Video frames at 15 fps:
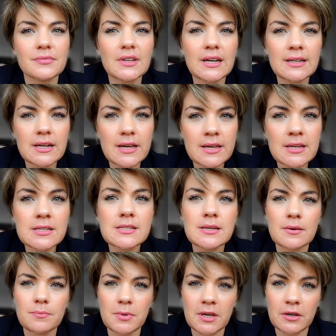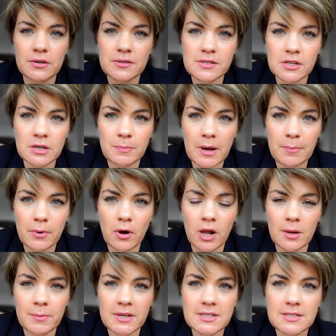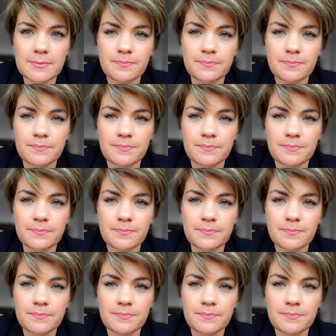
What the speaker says: It is being considered by Parliament.